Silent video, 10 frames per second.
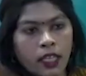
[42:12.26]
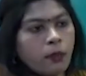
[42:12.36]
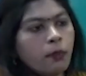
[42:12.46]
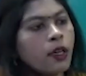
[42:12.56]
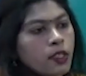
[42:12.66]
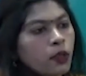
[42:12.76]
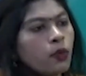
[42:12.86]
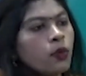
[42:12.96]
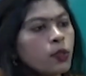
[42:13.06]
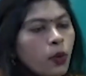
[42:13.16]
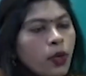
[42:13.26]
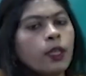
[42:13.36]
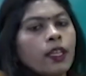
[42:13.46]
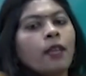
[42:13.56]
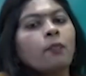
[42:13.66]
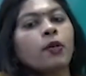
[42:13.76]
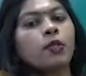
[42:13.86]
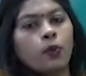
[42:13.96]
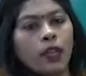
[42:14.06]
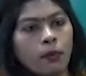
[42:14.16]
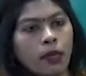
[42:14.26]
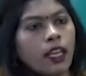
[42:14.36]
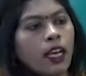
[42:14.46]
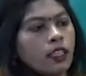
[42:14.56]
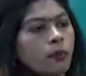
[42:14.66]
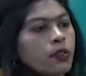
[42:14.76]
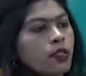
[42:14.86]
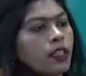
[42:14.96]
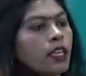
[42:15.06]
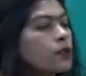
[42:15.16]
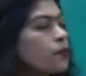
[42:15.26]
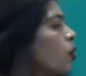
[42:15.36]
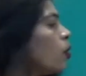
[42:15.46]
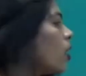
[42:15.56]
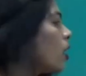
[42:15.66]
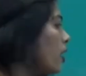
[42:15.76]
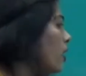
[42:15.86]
person who is going to get persuaded by the other person. That is forewarning.